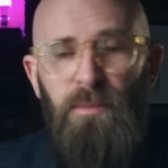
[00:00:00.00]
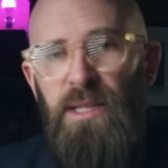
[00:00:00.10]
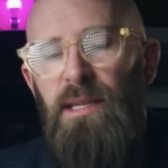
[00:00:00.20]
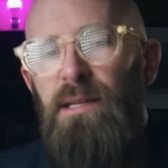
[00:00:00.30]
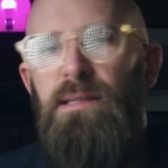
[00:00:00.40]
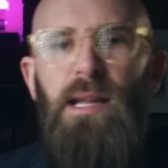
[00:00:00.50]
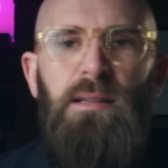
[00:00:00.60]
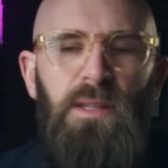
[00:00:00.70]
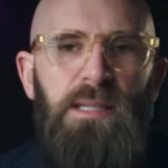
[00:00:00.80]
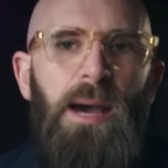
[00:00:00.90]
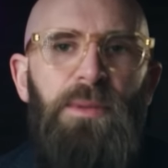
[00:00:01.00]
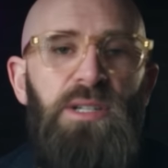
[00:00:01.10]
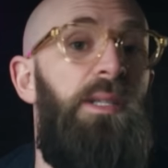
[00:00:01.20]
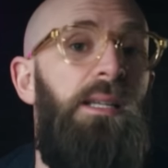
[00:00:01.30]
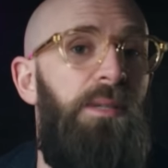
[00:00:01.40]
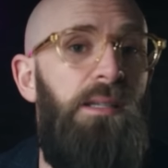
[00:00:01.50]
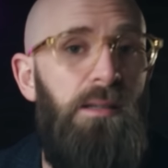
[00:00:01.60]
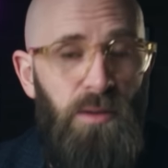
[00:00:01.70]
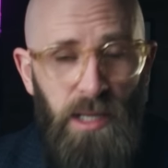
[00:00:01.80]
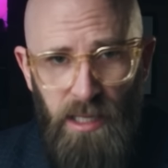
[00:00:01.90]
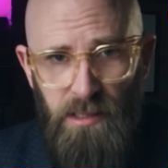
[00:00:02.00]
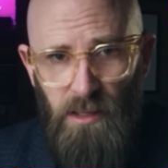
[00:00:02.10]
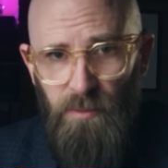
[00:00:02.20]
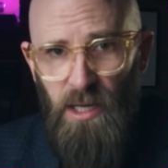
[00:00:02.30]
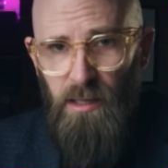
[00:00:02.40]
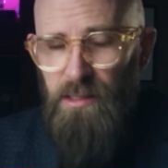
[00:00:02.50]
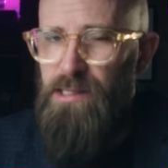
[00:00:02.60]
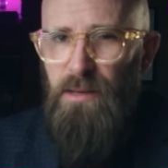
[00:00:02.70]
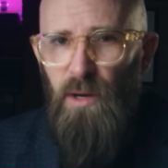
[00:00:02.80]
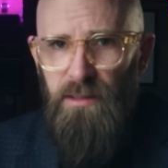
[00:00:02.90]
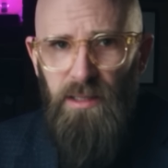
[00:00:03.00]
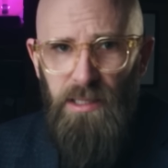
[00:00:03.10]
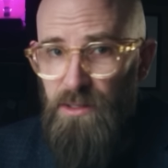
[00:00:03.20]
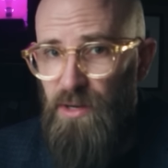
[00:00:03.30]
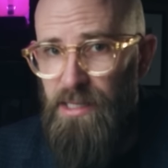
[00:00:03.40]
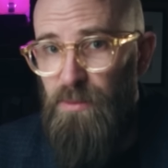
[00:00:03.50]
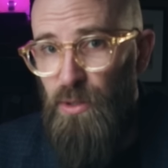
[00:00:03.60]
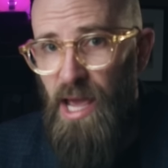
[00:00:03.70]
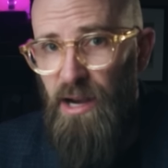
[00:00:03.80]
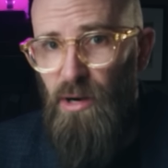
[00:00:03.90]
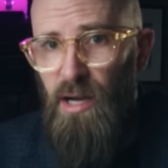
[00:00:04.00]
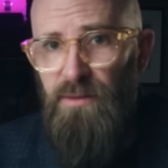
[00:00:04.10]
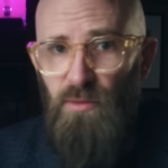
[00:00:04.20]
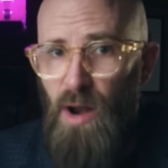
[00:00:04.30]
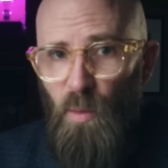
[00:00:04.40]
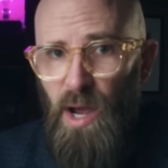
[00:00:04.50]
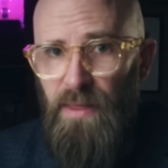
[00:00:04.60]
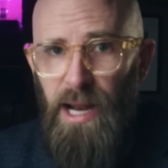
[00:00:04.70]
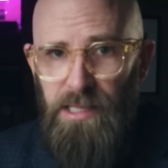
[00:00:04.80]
but the extent of the damage was limited to a hit on a parked C 130 transport aircraft, a runway that